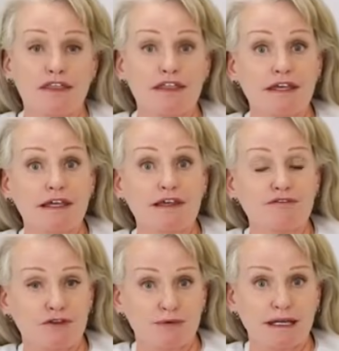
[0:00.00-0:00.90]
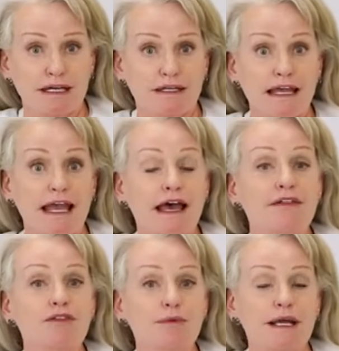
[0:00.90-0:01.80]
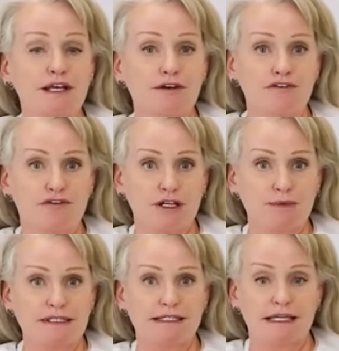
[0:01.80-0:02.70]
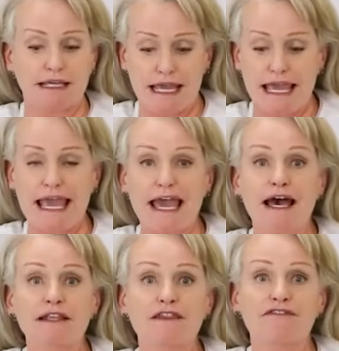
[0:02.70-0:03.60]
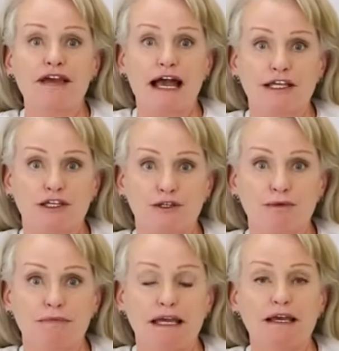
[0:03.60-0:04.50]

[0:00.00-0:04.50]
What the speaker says: the infrared and the radio frequency and the vacuum